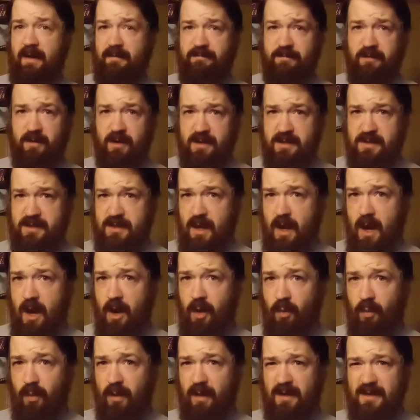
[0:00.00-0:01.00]
Figure out, see how
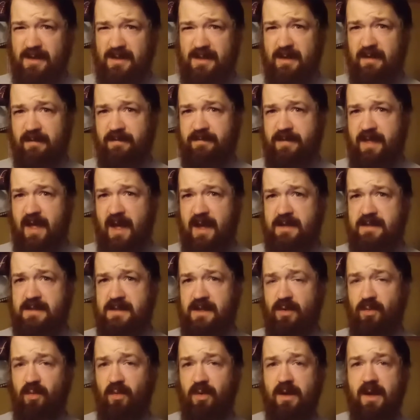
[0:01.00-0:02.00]
it works, and if that
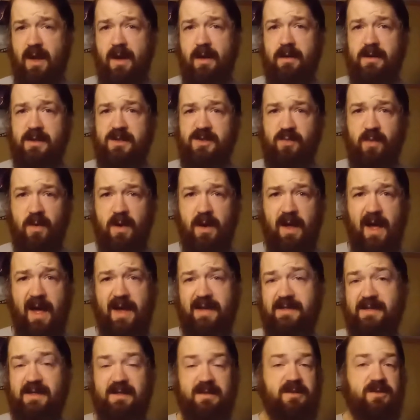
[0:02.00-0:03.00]
didn't work out as well, I'd
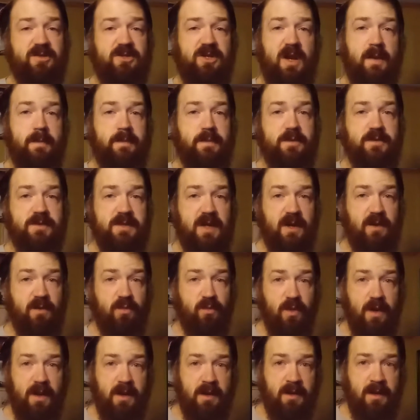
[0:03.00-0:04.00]
take the chapters I had
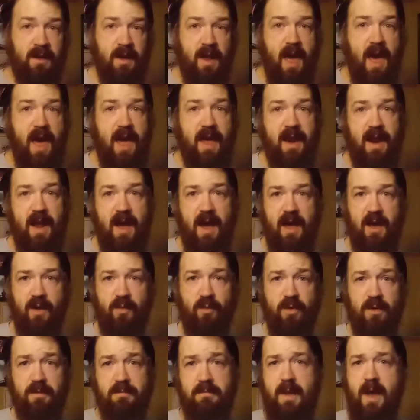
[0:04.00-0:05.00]
written and I
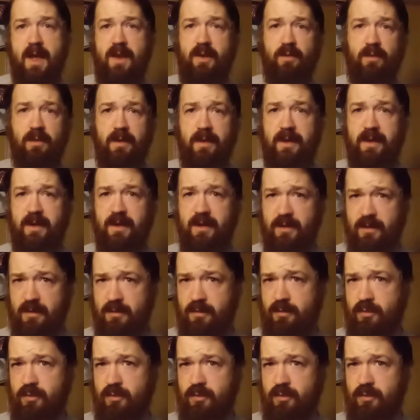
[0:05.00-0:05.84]
would manually